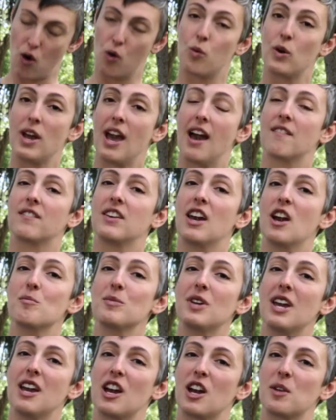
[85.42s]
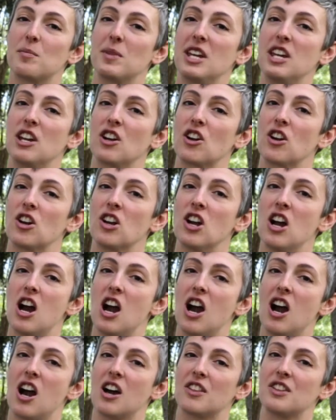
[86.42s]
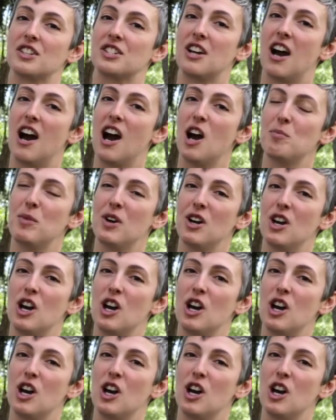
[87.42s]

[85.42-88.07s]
we have ChemCam here on the top,